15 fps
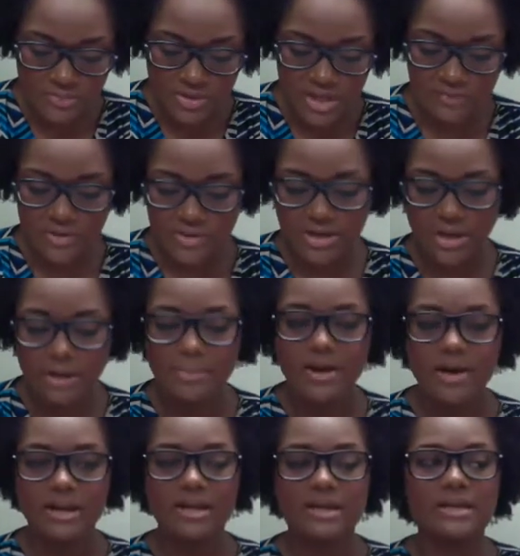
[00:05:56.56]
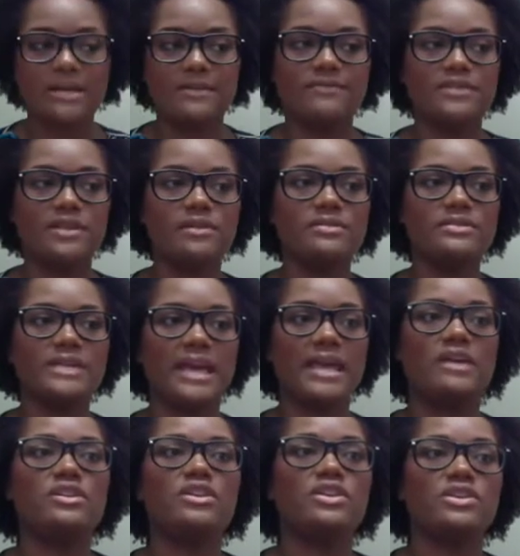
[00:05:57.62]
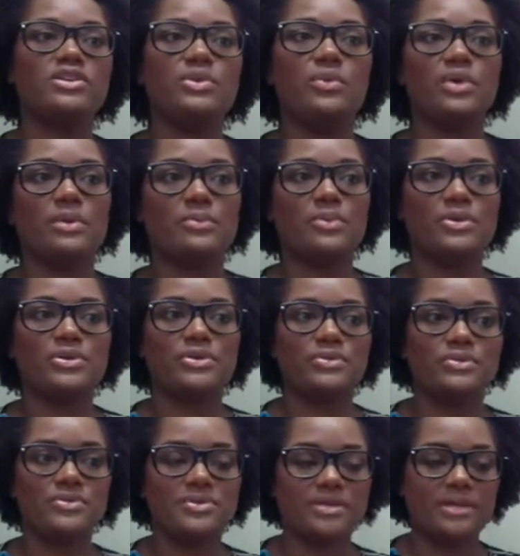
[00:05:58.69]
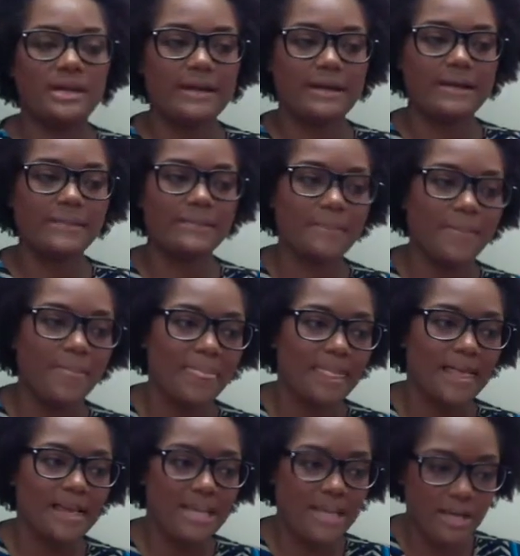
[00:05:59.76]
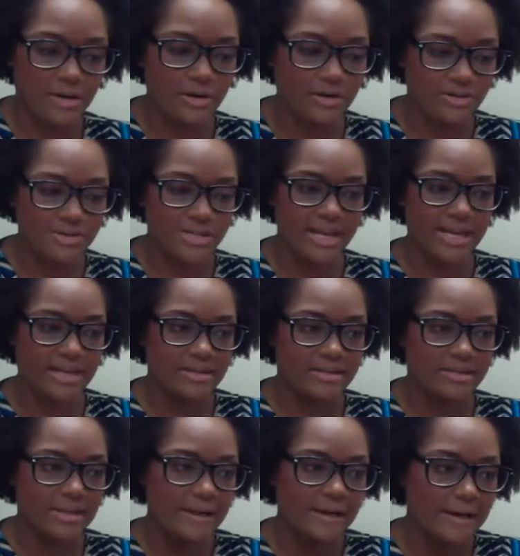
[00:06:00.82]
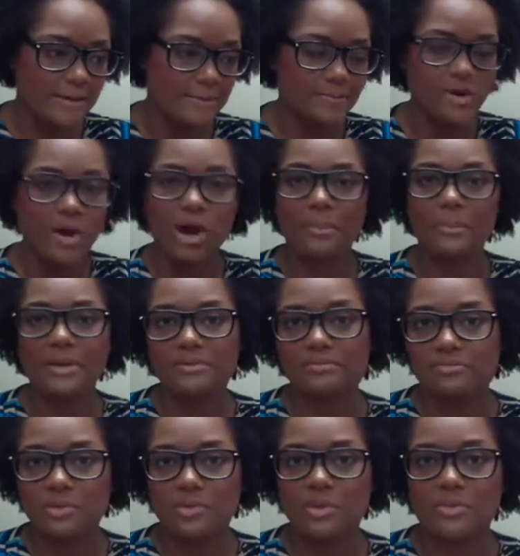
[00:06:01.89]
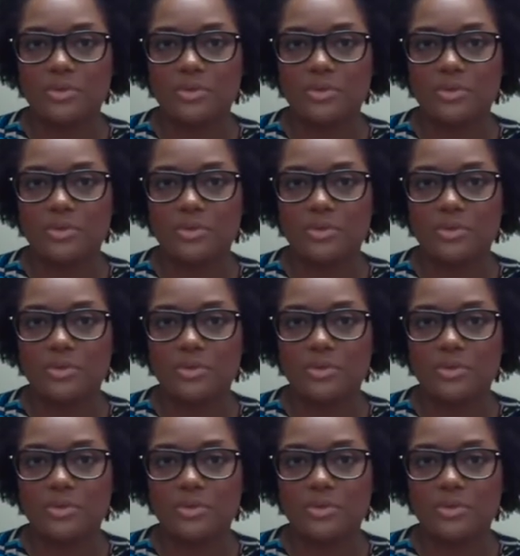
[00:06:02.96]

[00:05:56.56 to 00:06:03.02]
if you think about it, if there's a good you want to produce here, say it's carpet, you want